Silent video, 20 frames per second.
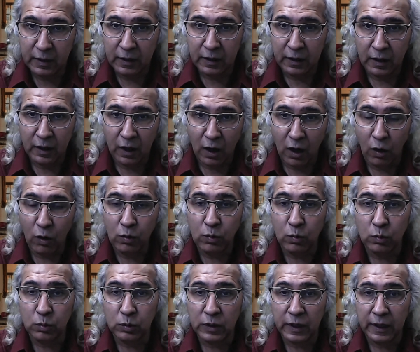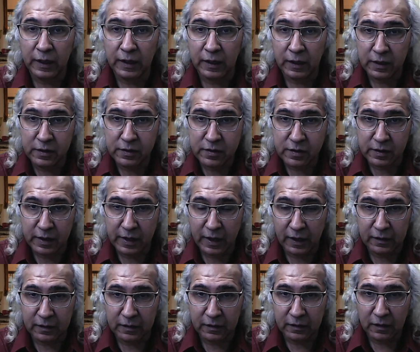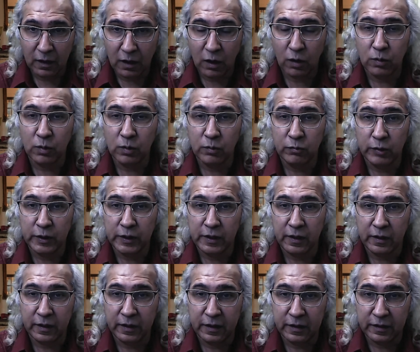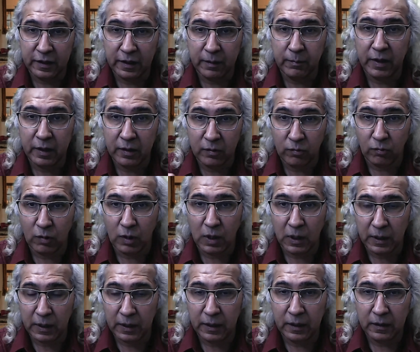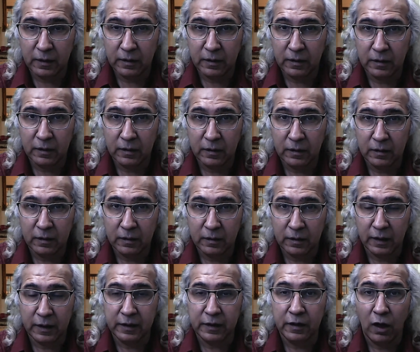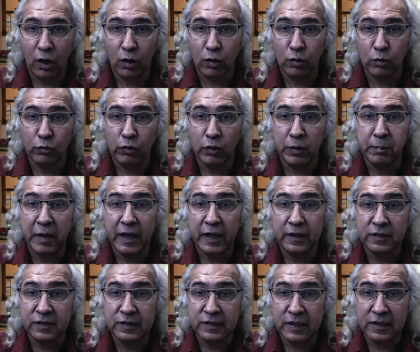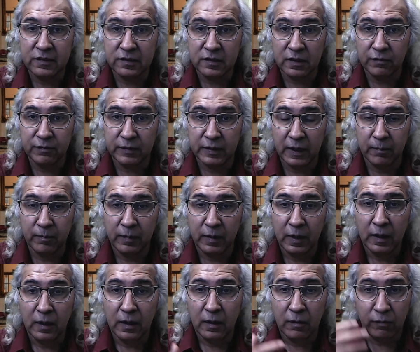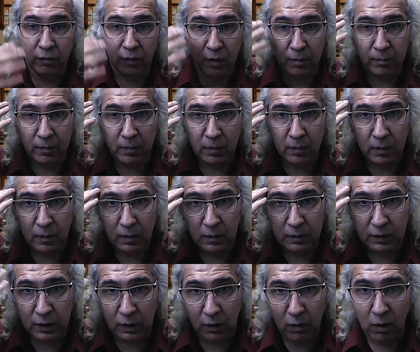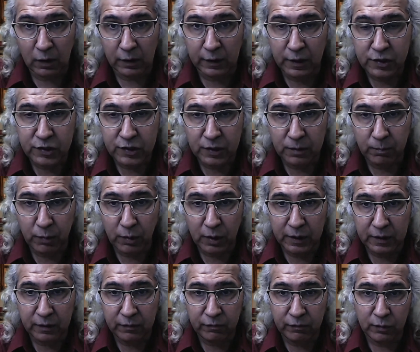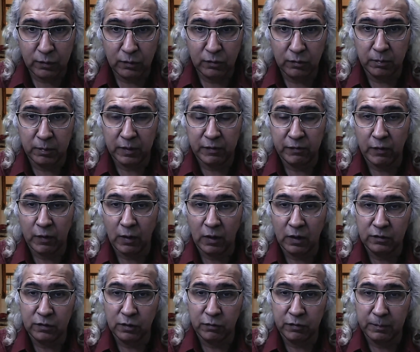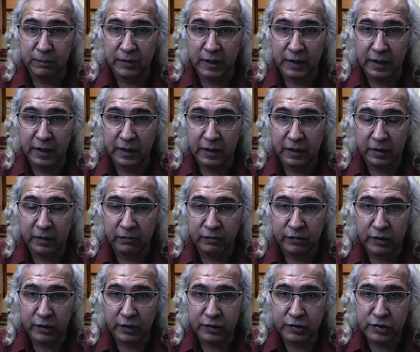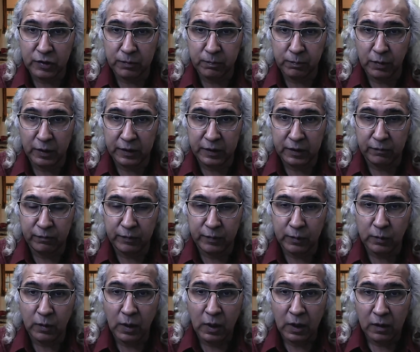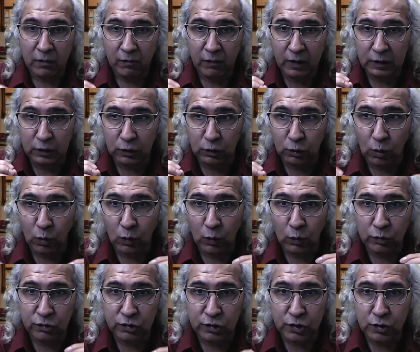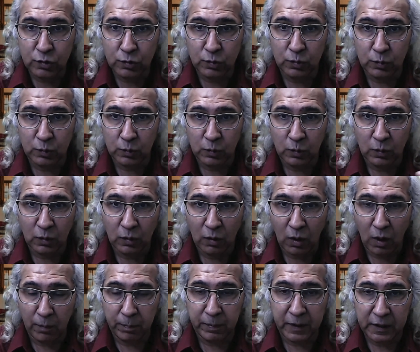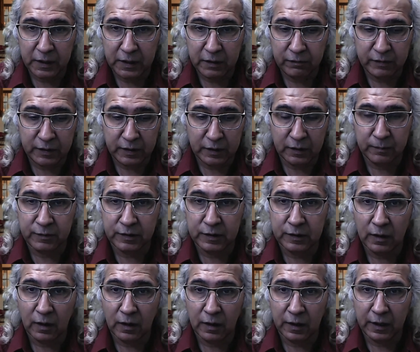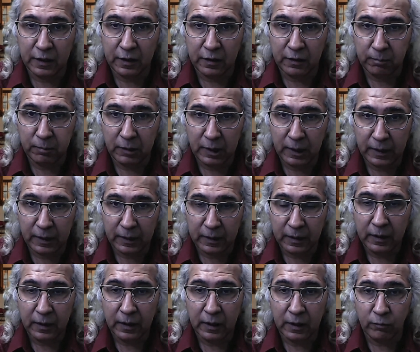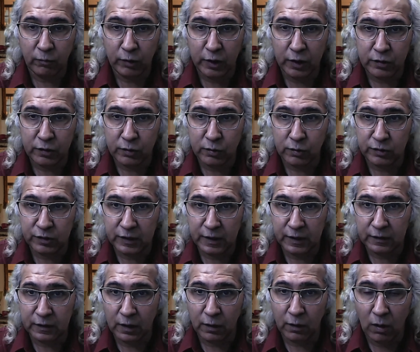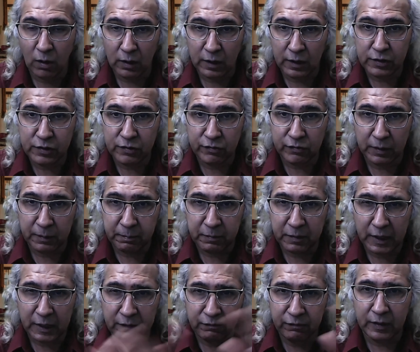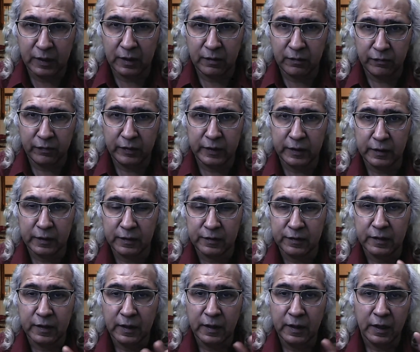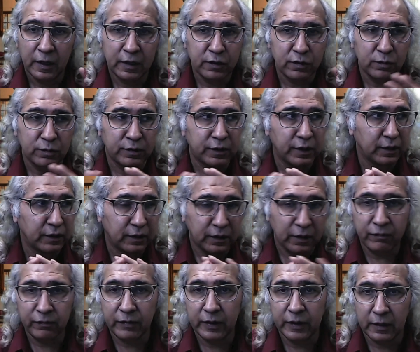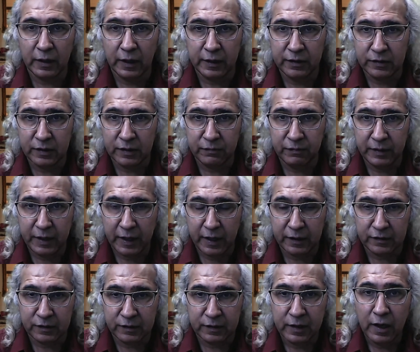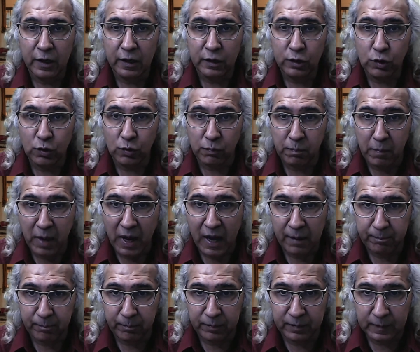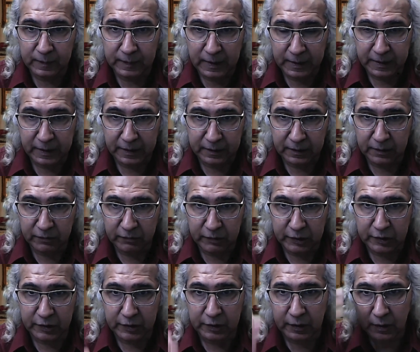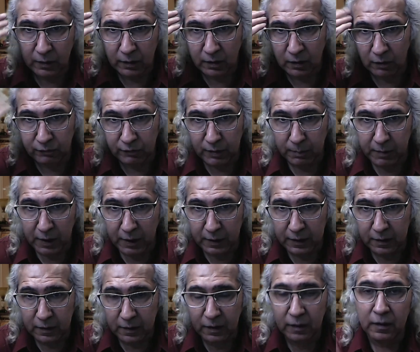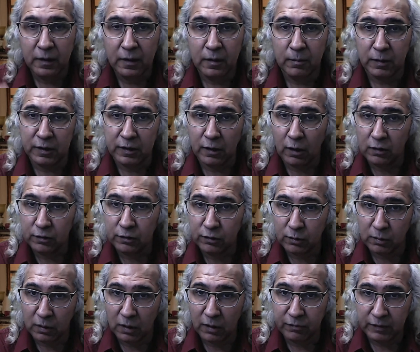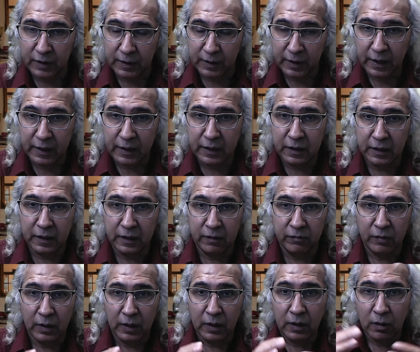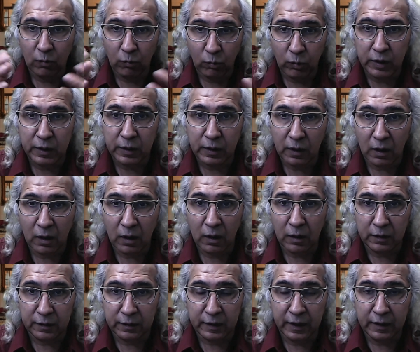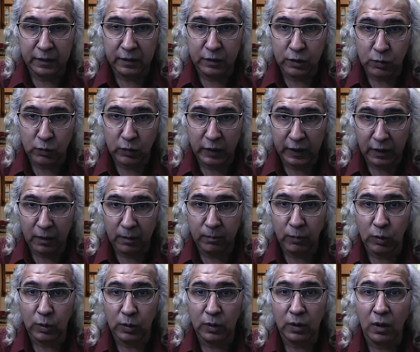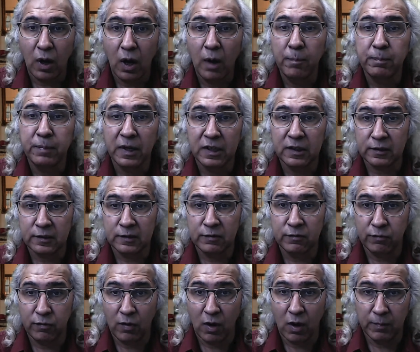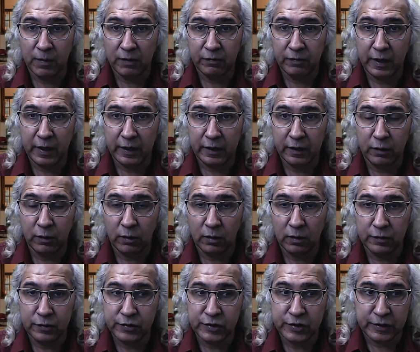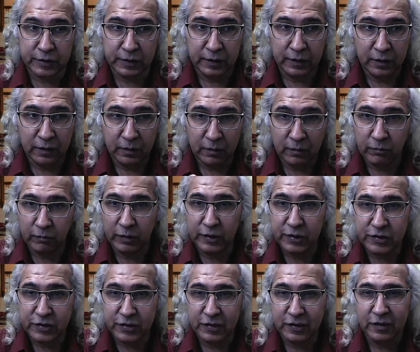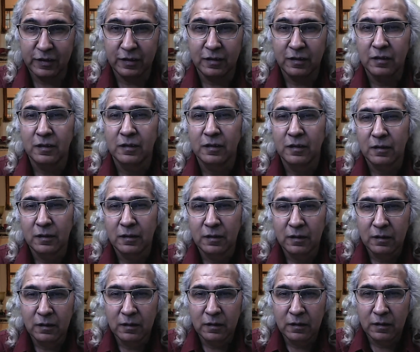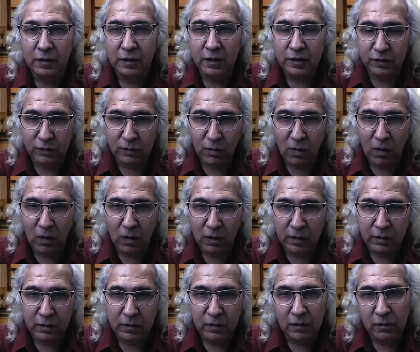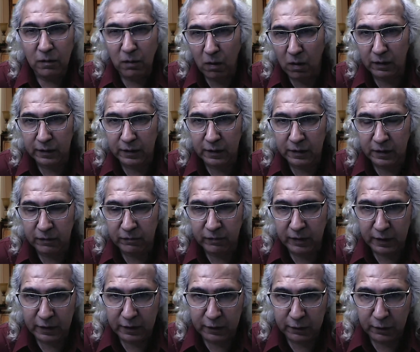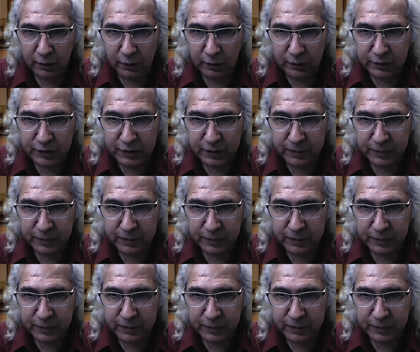How do they interact? how do we read them and why? Right? How do we make sense of them from the cognition point of view, but also from the narrative structure point of view? When those two operative terms are at play and we are using the knowledge from different fields and using different kinds of texts to map that activity of the mind, but also of the narrative, we are then doing a more complex form of narratology, which is called cognitive narratology.